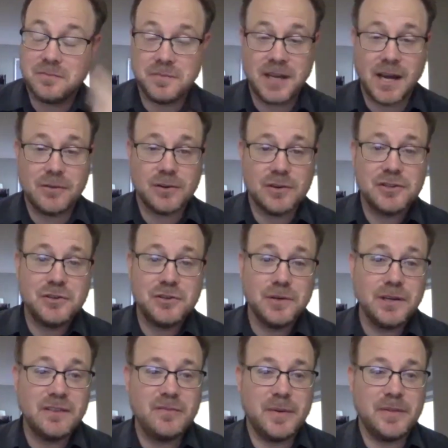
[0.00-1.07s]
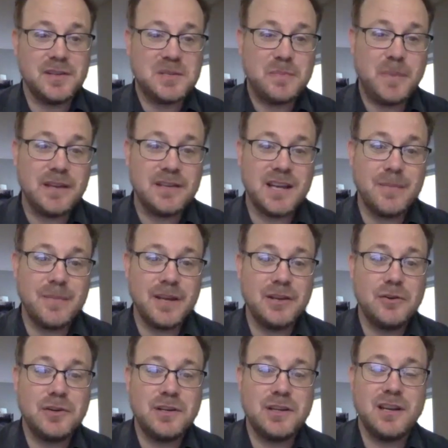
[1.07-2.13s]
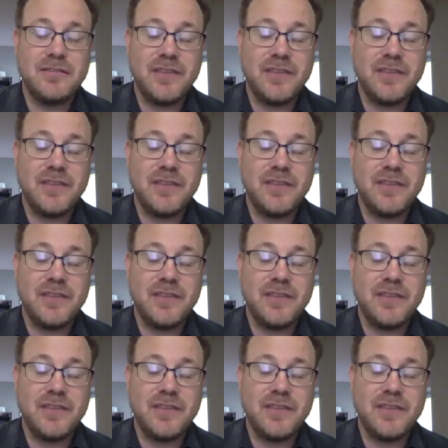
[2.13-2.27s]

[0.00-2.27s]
counterintuitive, but this pandemic couldn't have